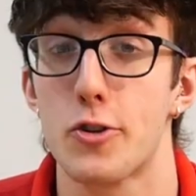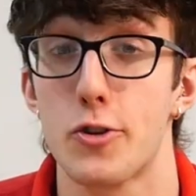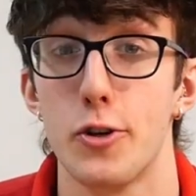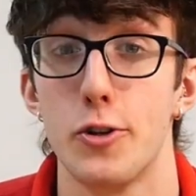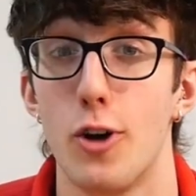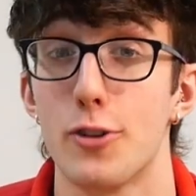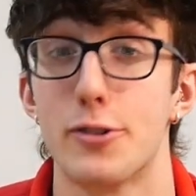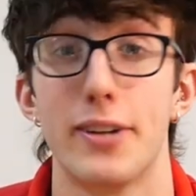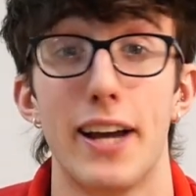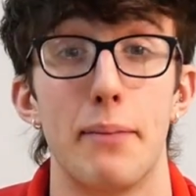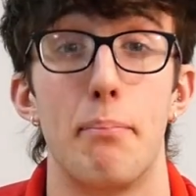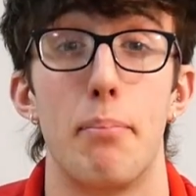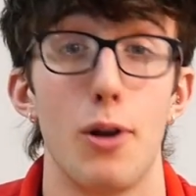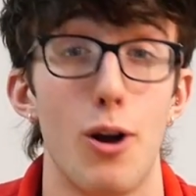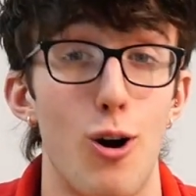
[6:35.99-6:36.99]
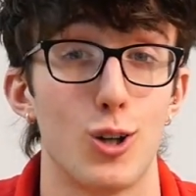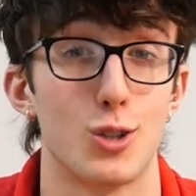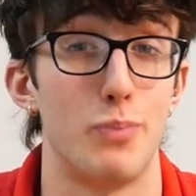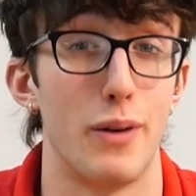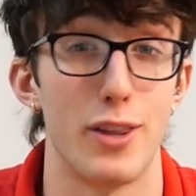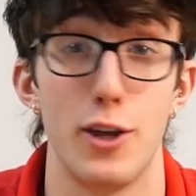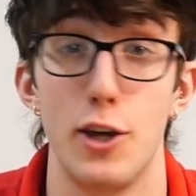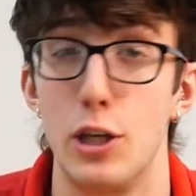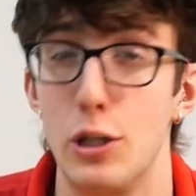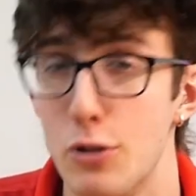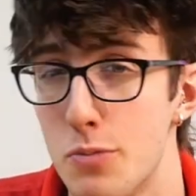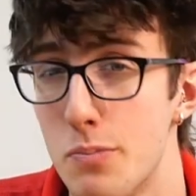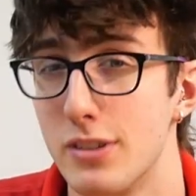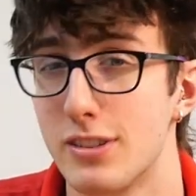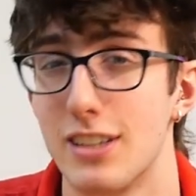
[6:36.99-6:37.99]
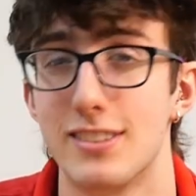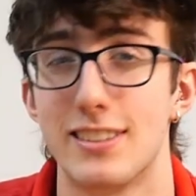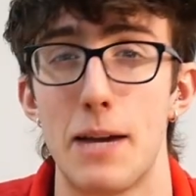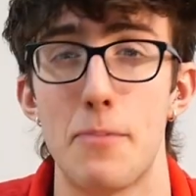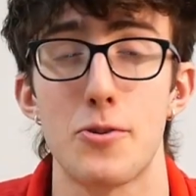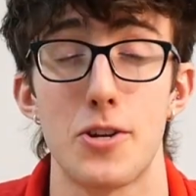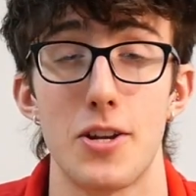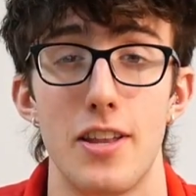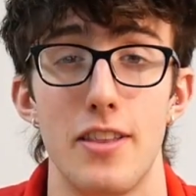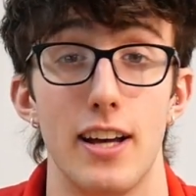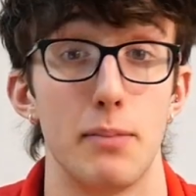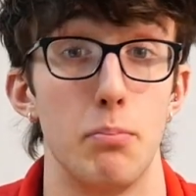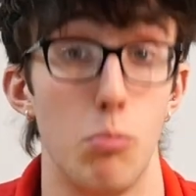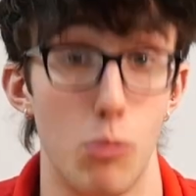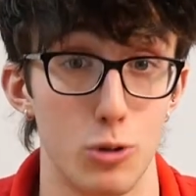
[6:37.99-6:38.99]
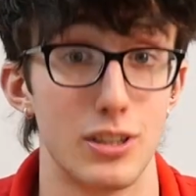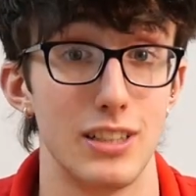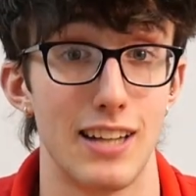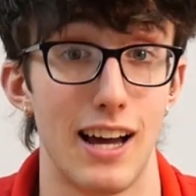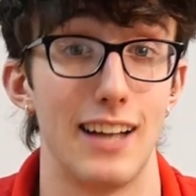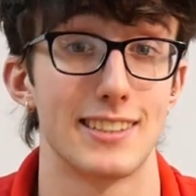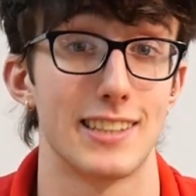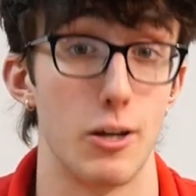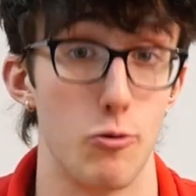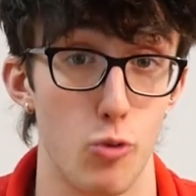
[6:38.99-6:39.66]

sure not to get blocked by the huge misconception that multitasking